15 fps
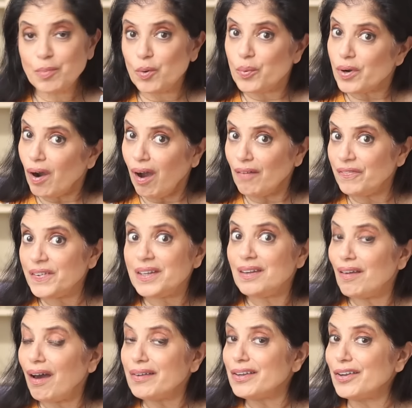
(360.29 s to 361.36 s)
but we're often
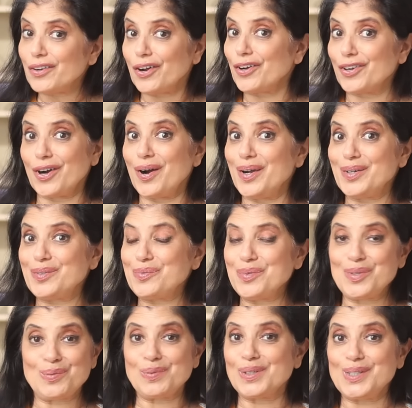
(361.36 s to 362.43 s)
not on our guard
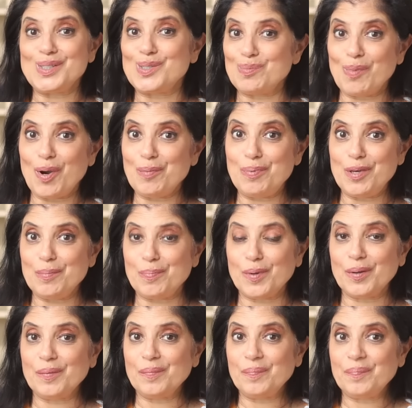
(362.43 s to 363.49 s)
with really smart
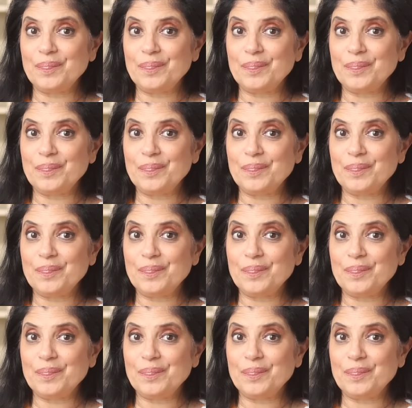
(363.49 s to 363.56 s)
people.